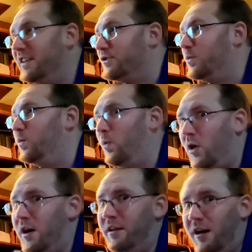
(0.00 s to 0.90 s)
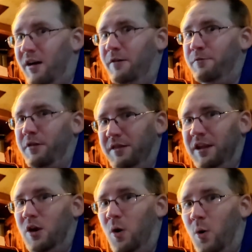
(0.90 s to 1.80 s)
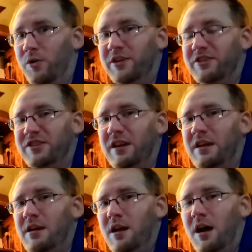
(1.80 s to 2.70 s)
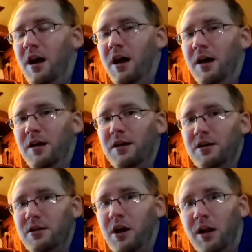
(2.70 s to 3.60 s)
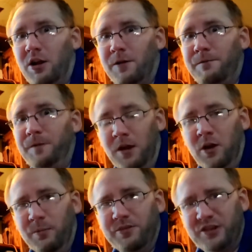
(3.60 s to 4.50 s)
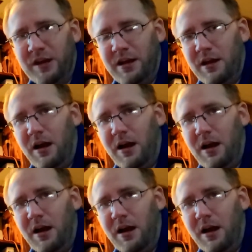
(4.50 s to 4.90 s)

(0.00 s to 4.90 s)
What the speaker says: It's one of the oldest color films